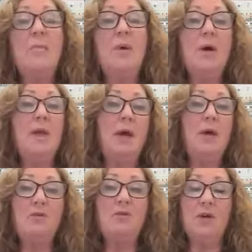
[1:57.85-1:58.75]
by
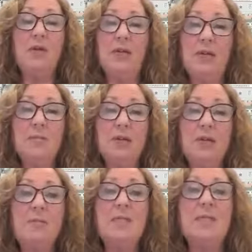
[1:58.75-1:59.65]
allowing for clear
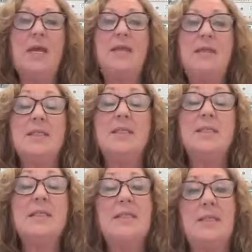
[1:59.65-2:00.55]
minimum standards to
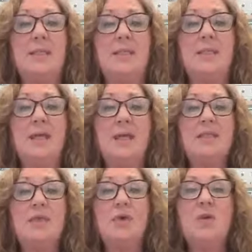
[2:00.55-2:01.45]
be set
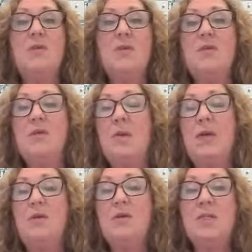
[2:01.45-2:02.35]
and strengthening the
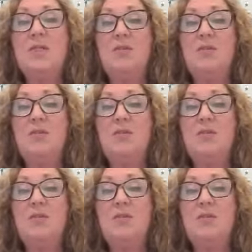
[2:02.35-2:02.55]
penalties